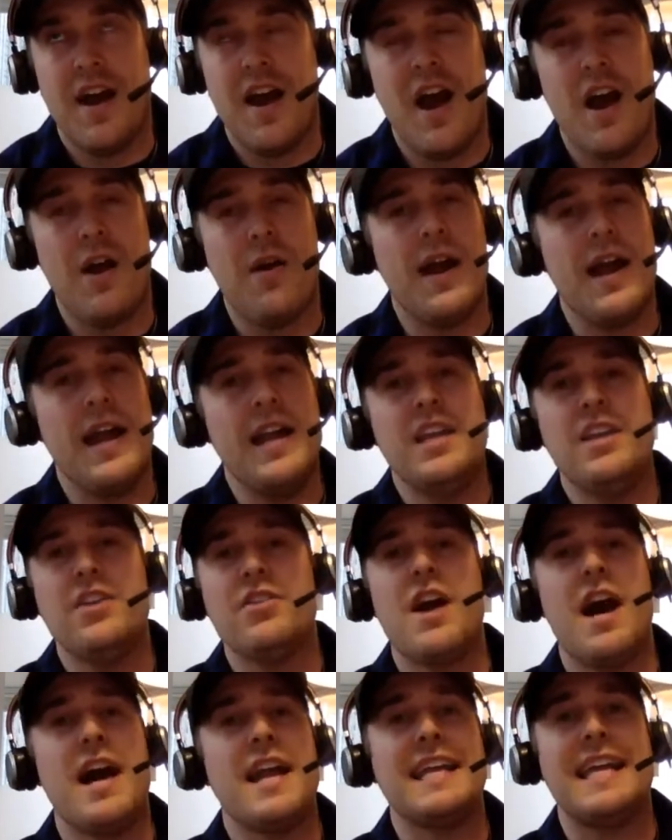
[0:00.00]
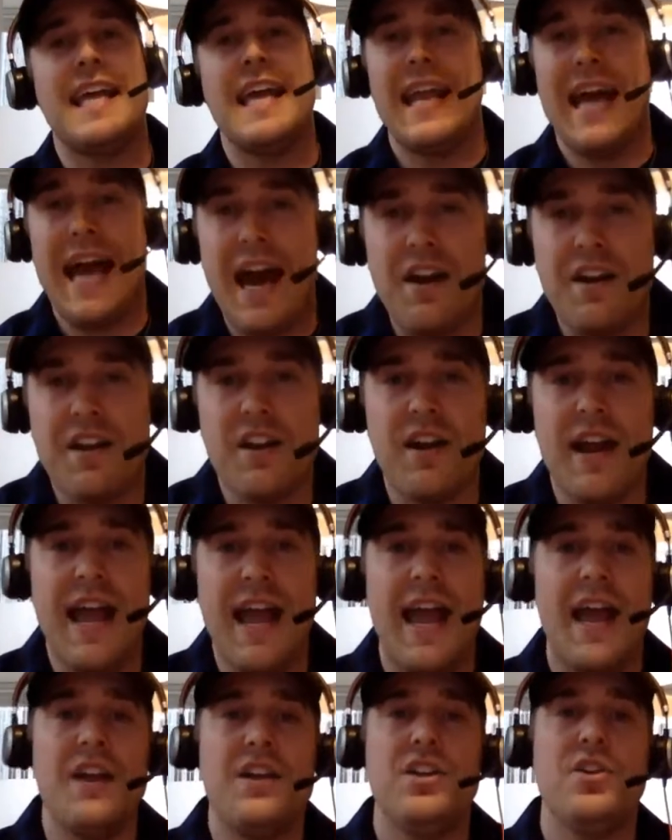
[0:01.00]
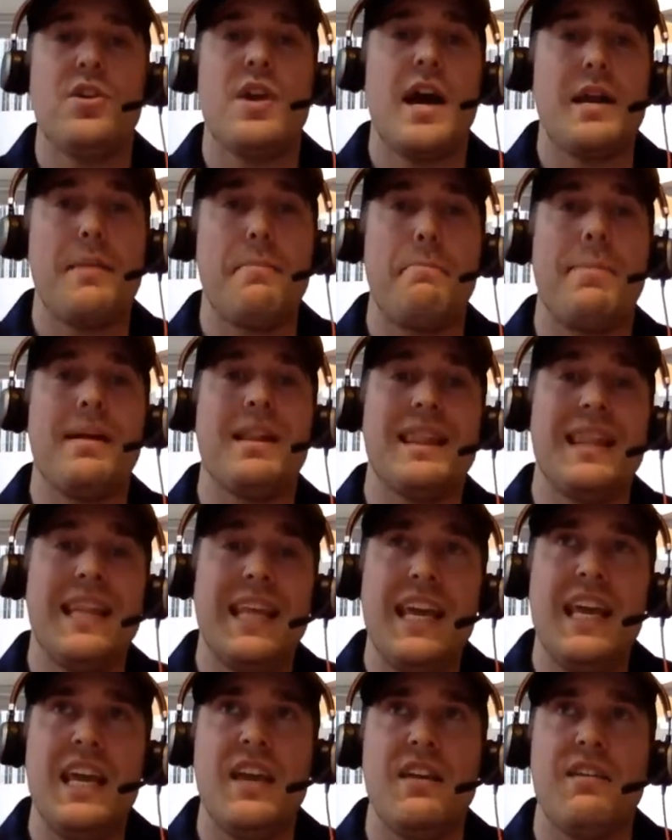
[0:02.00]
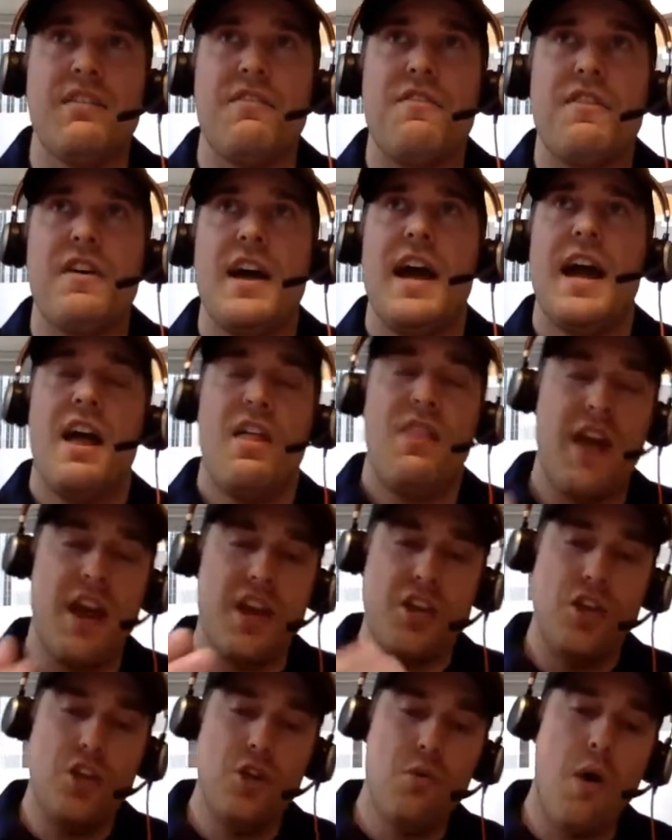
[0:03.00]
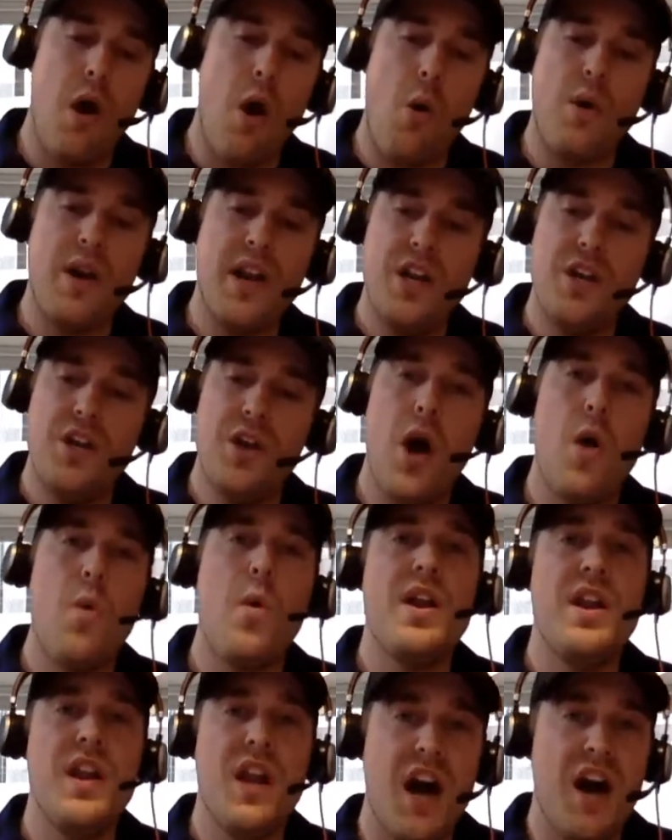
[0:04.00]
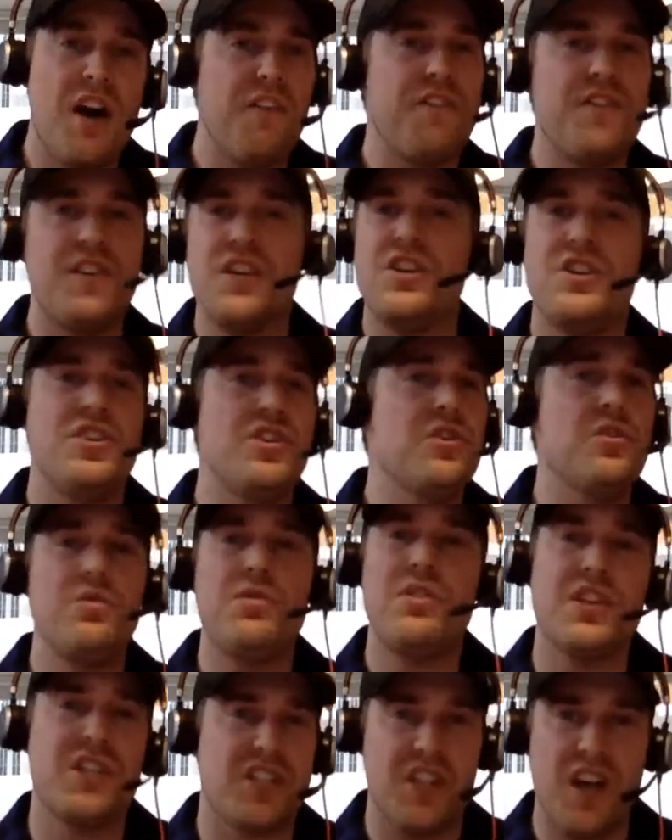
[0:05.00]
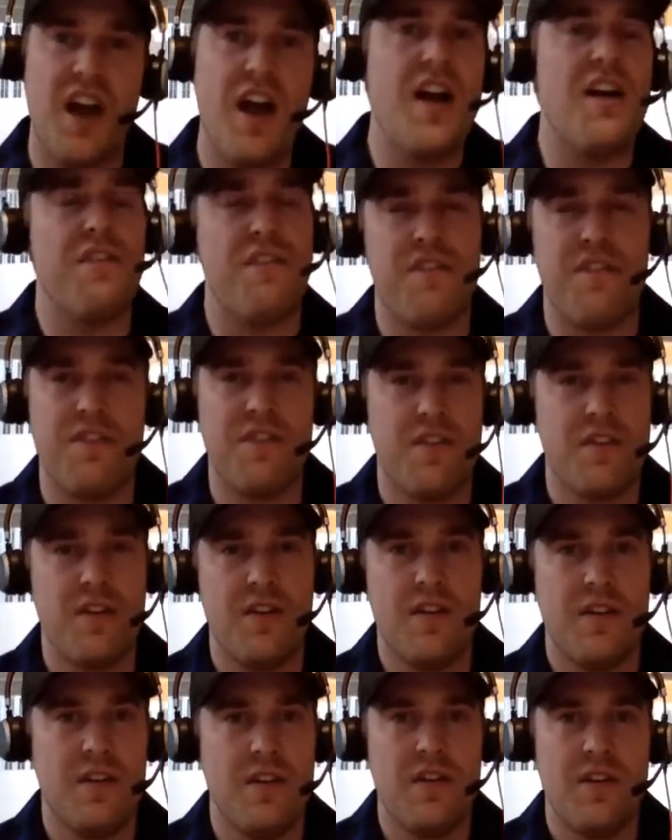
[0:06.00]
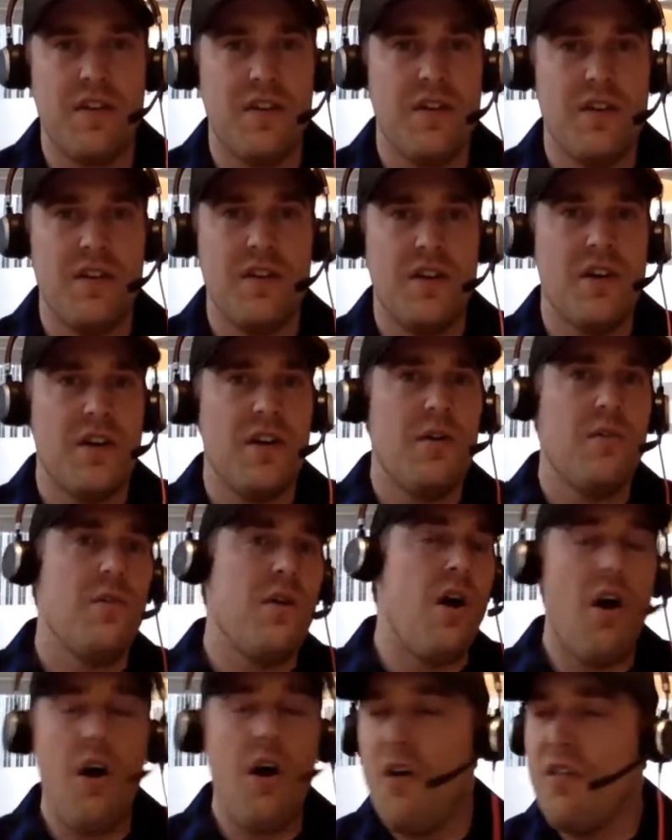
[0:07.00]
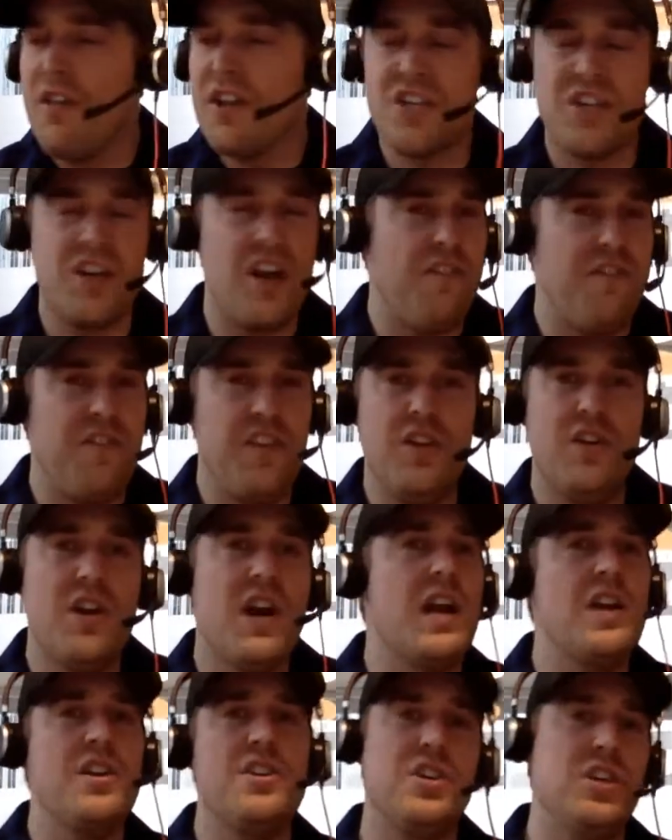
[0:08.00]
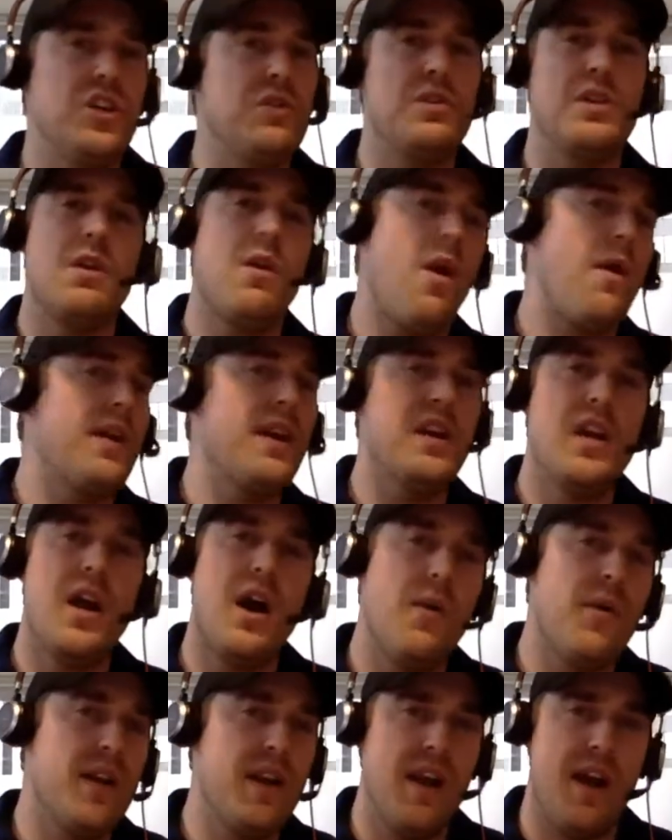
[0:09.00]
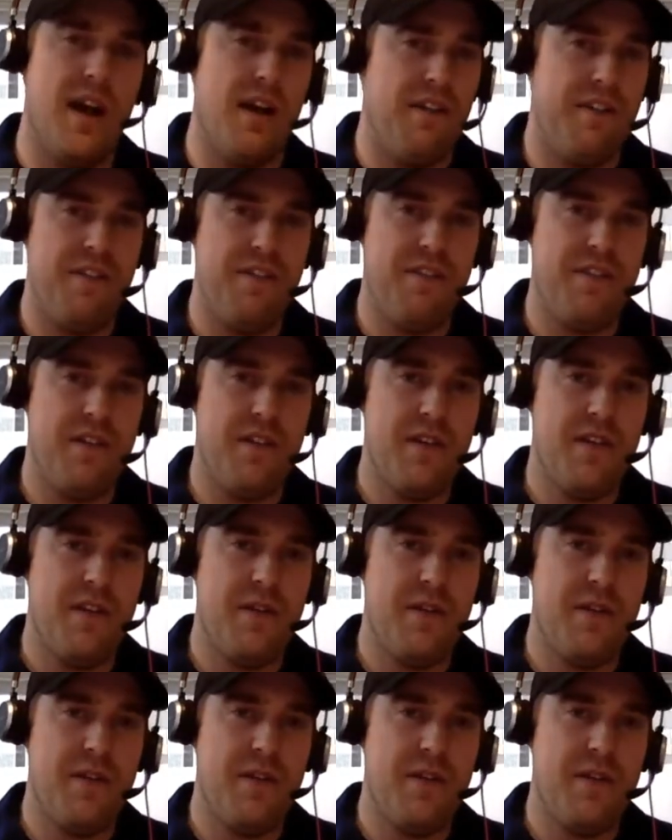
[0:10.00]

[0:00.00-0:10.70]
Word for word: All right? You got to get out of your head. You got to believe that you already know enough to do the stuff. All the stuff that you got to do, you already know enough.